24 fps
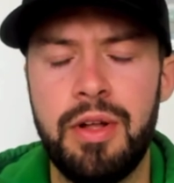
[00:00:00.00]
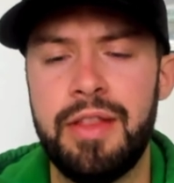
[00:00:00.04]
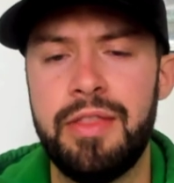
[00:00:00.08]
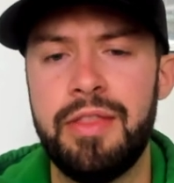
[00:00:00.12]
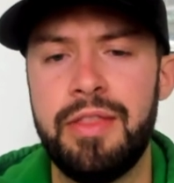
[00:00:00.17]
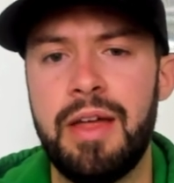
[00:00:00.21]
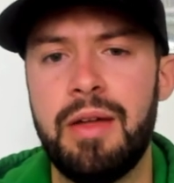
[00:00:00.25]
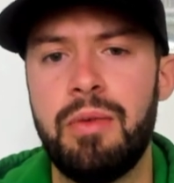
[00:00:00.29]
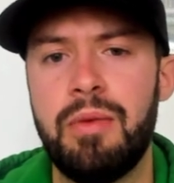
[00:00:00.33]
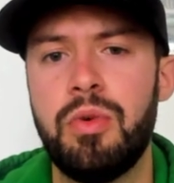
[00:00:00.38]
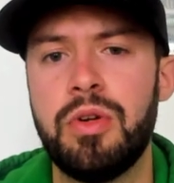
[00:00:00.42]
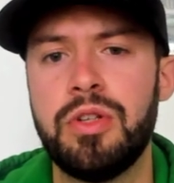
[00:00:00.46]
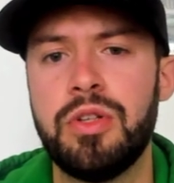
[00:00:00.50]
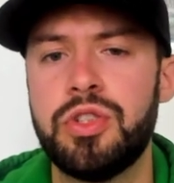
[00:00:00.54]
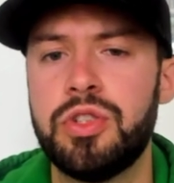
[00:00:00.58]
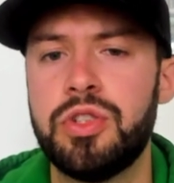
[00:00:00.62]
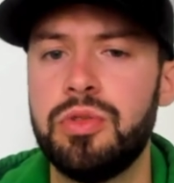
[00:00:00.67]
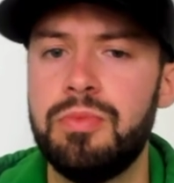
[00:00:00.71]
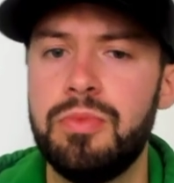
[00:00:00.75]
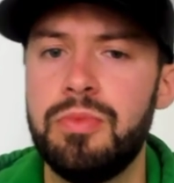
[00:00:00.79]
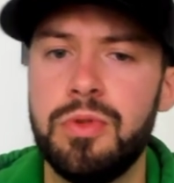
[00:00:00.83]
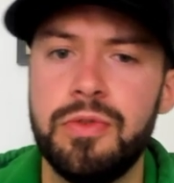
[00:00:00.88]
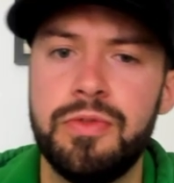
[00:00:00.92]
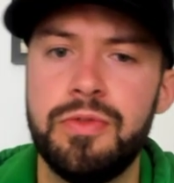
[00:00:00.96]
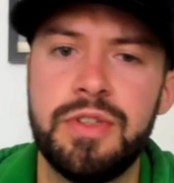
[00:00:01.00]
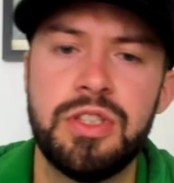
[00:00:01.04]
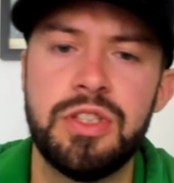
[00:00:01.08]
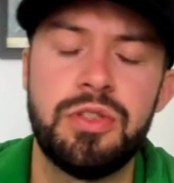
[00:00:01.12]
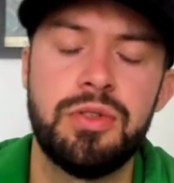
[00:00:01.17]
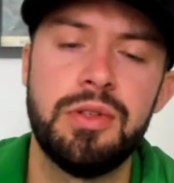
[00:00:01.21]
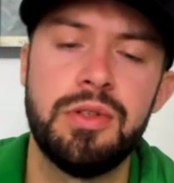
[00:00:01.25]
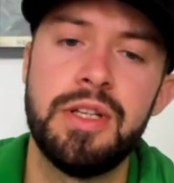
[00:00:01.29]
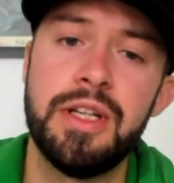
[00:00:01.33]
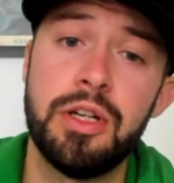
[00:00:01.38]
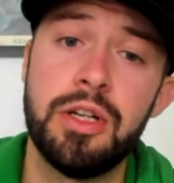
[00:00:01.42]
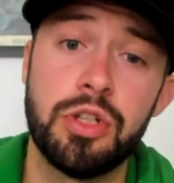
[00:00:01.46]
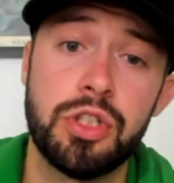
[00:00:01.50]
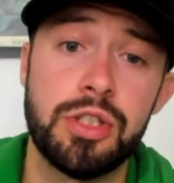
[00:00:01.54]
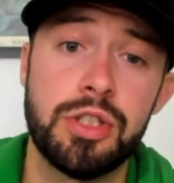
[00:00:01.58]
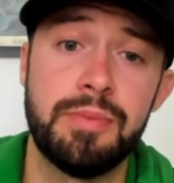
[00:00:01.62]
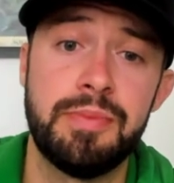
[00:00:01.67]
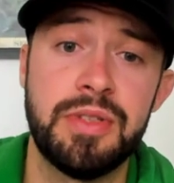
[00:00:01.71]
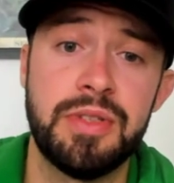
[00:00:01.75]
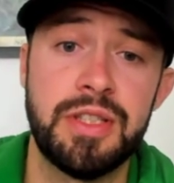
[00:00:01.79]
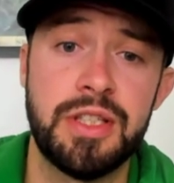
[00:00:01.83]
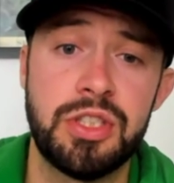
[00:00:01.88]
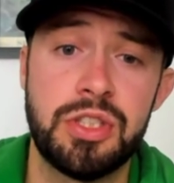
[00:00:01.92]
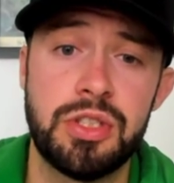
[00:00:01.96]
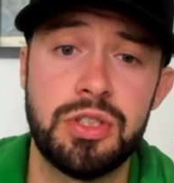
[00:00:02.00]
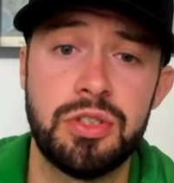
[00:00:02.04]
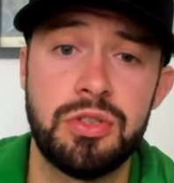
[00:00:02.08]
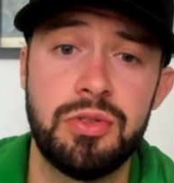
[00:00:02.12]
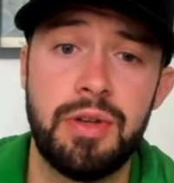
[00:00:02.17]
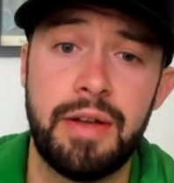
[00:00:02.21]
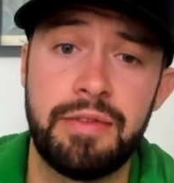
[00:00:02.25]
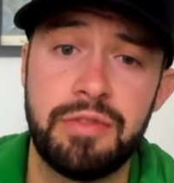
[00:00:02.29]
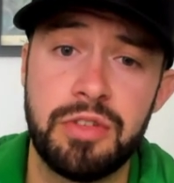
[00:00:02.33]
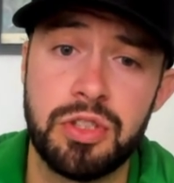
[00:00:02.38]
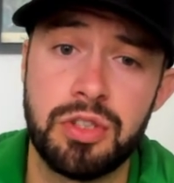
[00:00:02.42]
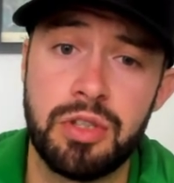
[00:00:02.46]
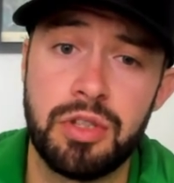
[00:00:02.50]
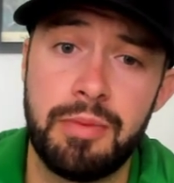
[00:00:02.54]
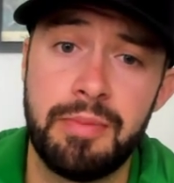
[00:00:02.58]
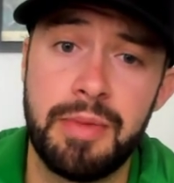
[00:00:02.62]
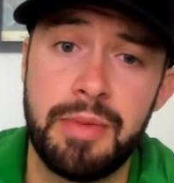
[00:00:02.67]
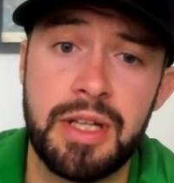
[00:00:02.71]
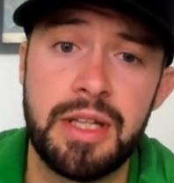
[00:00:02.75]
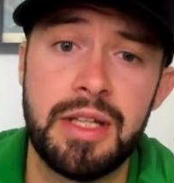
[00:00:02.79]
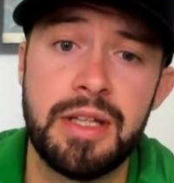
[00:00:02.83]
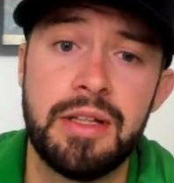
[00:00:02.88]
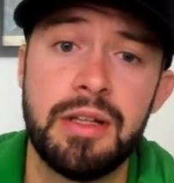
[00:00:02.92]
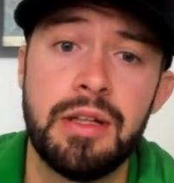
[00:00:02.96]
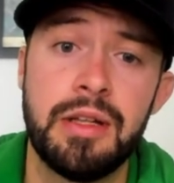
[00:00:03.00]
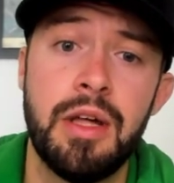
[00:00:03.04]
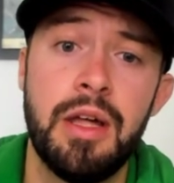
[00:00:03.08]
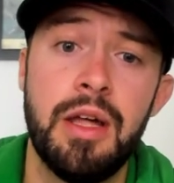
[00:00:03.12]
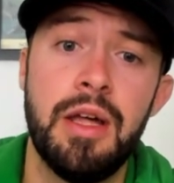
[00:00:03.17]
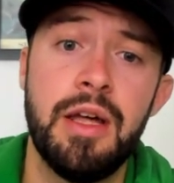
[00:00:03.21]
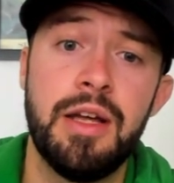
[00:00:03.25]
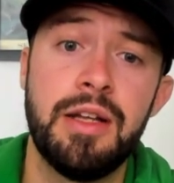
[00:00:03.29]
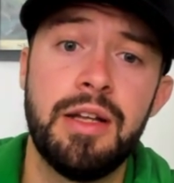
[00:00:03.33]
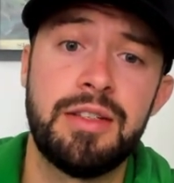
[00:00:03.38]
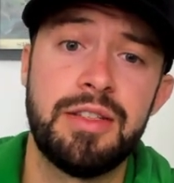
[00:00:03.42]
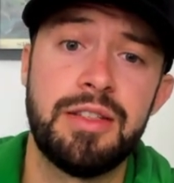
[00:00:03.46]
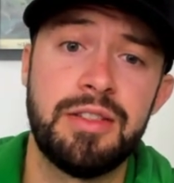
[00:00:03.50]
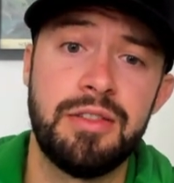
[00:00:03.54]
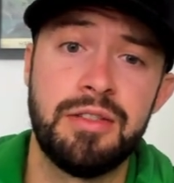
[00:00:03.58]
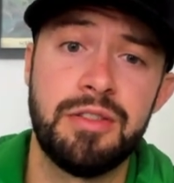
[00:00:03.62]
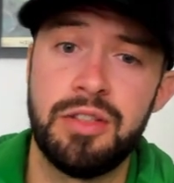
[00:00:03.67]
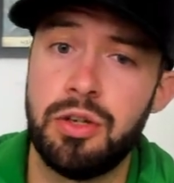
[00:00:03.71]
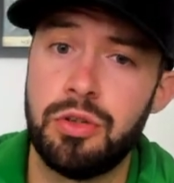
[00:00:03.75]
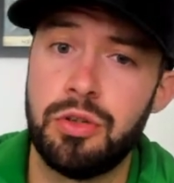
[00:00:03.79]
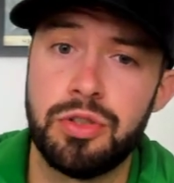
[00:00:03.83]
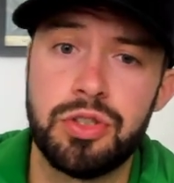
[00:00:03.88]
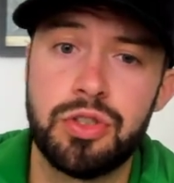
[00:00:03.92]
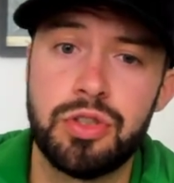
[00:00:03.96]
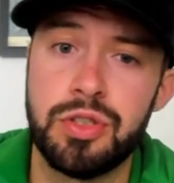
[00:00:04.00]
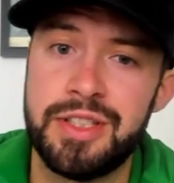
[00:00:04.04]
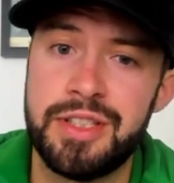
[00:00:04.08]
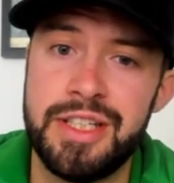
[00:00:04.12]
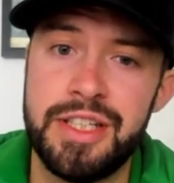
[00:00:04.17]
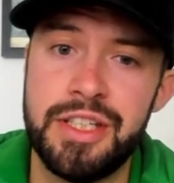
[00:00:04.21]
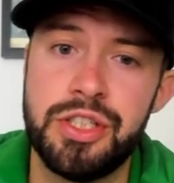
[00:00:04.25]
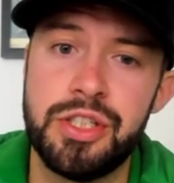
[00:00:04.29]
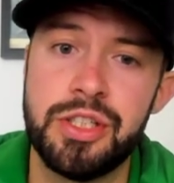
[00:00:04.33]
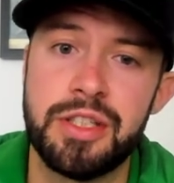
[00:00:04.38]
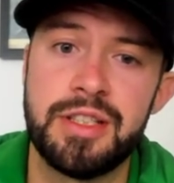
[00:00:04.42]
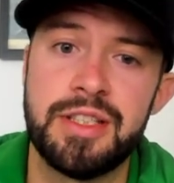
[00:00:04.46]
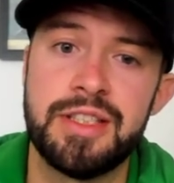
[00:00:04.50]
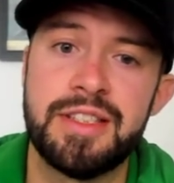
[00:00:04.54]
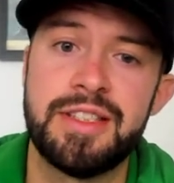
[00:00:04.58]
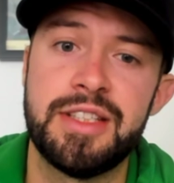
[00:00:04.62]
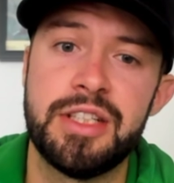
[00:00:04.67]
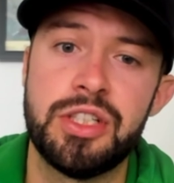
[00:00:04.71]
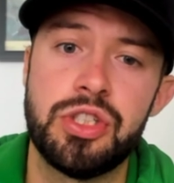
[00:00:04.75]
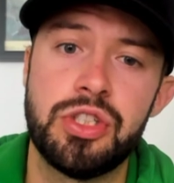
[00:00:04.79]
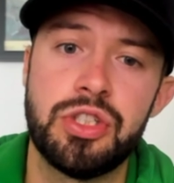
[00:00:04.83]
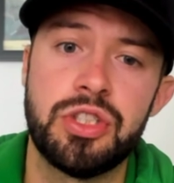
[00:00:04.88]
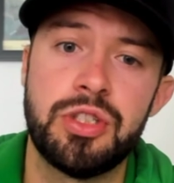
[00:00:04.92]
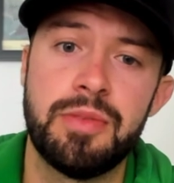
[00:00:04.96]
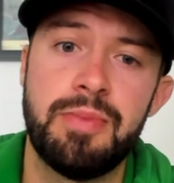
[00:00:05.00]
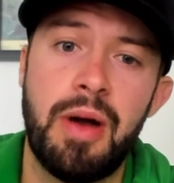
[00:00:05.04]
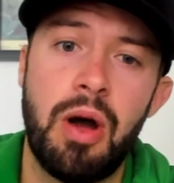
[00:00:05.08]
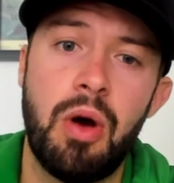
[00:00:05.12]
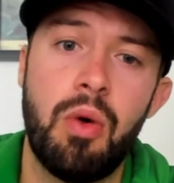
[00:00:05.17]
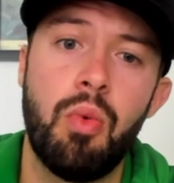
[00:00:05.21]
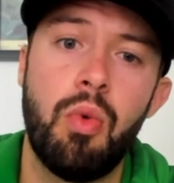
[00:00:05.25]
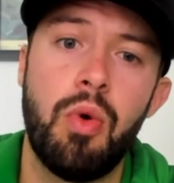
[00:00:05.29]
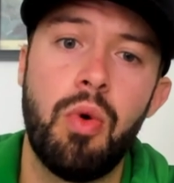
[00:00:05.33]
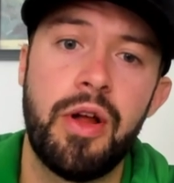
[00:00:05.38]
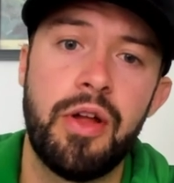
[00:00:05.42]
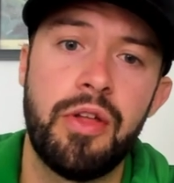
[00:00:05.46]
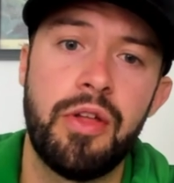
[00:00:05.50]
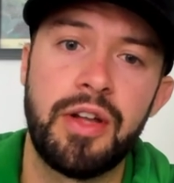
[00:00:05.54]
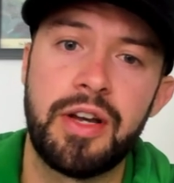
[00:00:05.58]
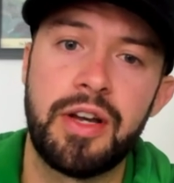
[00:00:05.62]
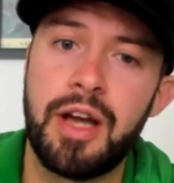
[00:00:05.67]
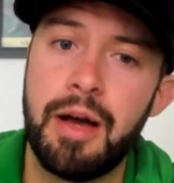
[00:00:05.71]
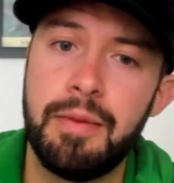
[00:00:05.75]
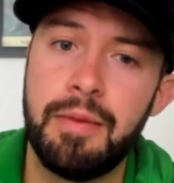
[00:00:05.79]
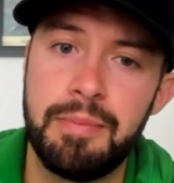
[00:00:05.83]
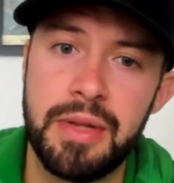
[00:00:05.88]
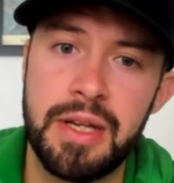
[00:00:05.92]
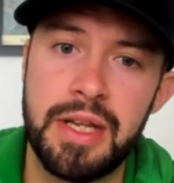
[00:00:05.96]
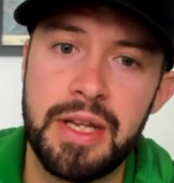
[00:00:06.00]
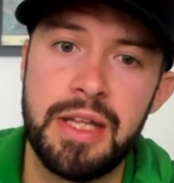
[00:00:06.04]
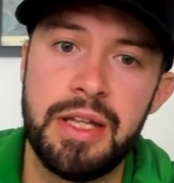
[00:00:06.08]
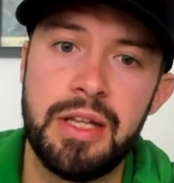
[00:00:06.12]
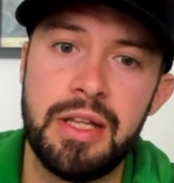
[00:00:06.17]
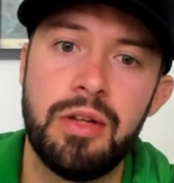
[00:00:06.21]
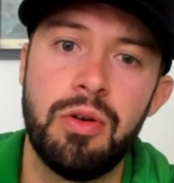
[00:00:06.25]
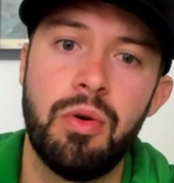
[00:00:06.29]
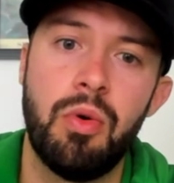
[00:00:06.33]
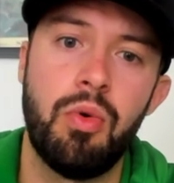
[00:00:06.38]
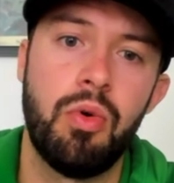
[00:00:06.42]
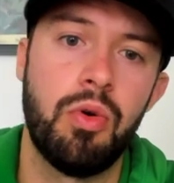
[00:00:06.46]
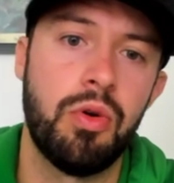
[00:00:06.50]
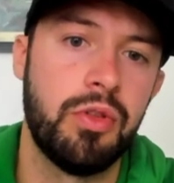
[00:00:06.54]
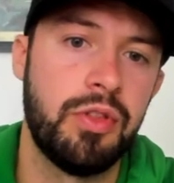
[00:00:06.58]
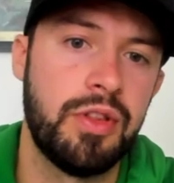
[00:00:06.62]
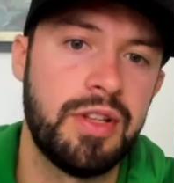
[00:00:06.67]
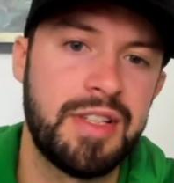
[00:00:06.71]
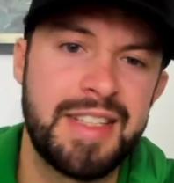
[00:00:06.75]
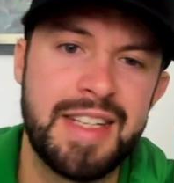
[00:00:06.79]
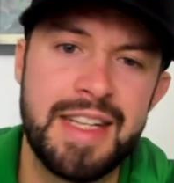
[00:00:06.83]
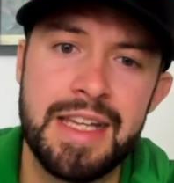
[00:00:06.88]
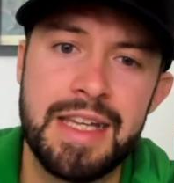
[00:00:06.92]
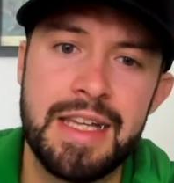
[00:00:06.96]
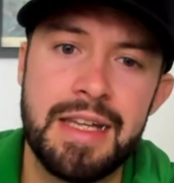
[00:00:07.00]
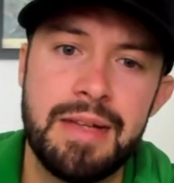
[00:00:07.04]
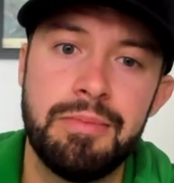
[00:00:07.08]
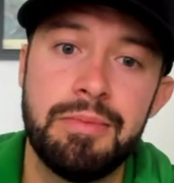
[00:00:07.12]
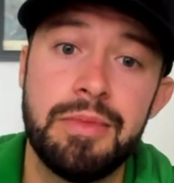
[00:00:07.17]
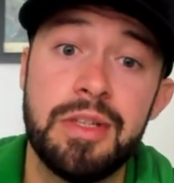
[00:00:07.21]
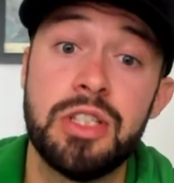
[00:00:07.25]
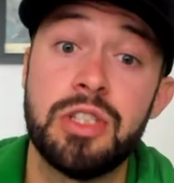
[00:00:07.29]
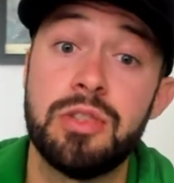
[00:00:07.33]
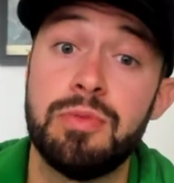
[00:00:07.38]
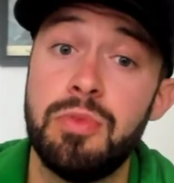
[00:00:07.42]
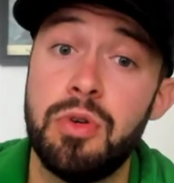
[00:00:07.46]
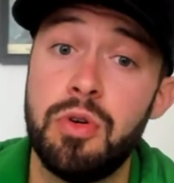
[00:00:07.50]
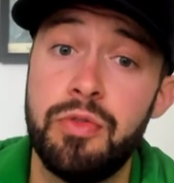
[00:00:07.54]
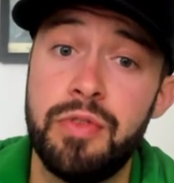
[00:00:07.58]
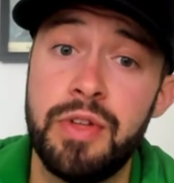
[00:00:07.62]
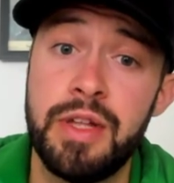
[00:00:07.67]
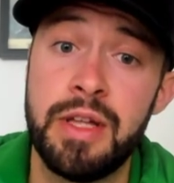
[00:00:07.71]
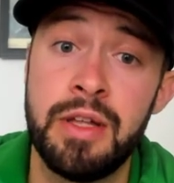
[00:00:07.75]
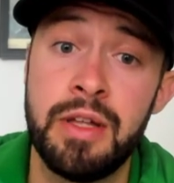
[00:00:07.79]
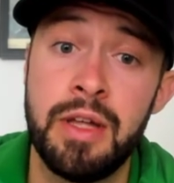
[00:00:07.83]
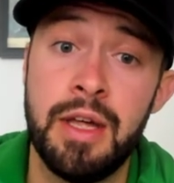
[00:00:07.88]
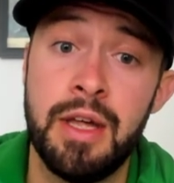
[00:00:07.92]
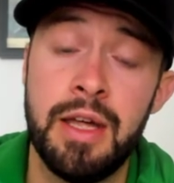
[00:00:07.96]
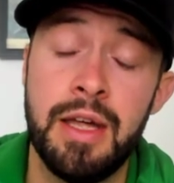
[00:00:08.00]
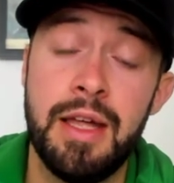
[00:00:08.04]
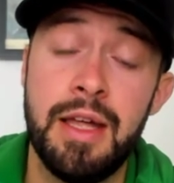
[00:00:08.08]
And then once you move into leadership positions, you have to start making, you know, strategic decisions about where the company or the team is moving.